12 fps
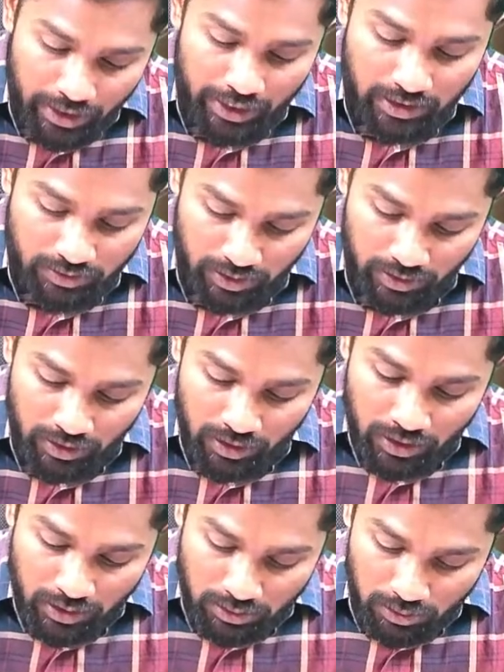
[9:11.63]
as well.
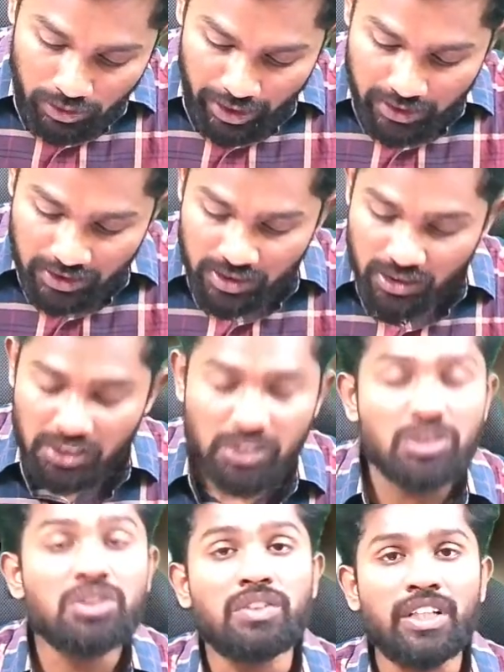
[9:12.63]
Okay, 16
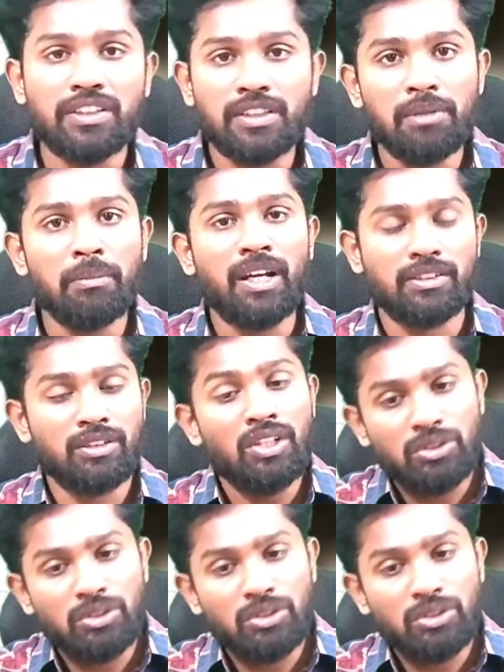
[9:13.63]
to 23 marks.